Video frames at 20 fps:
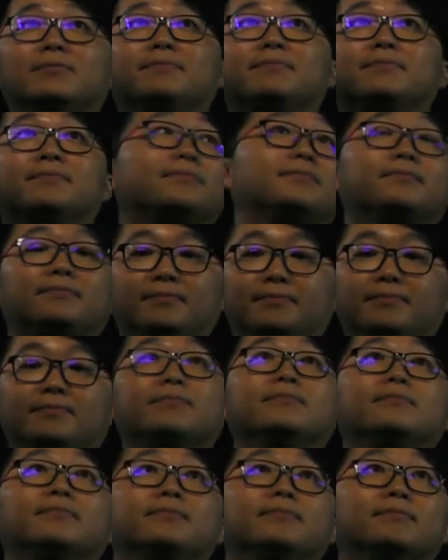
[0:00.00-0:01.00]

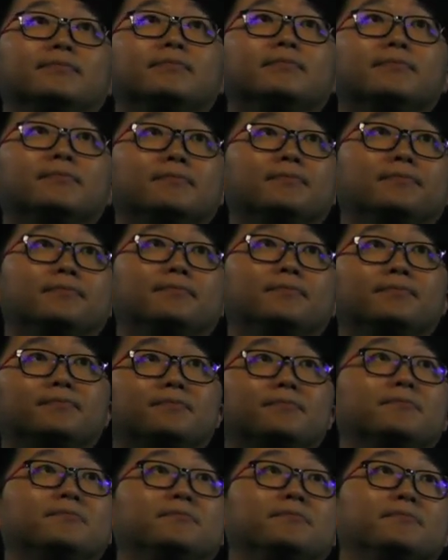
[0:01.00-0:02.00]

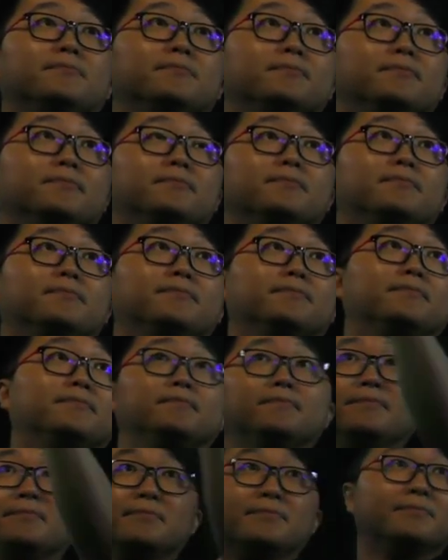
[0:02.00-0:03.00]

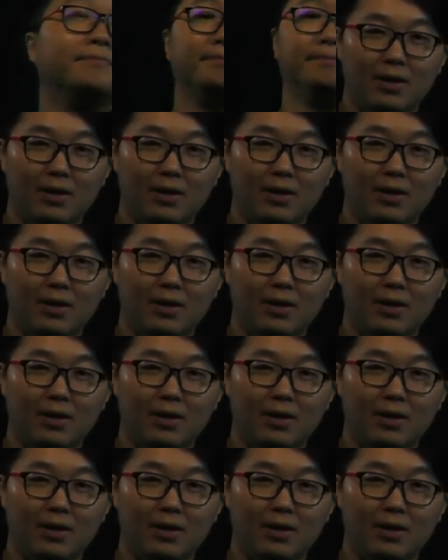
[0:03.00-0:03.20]
[no speech]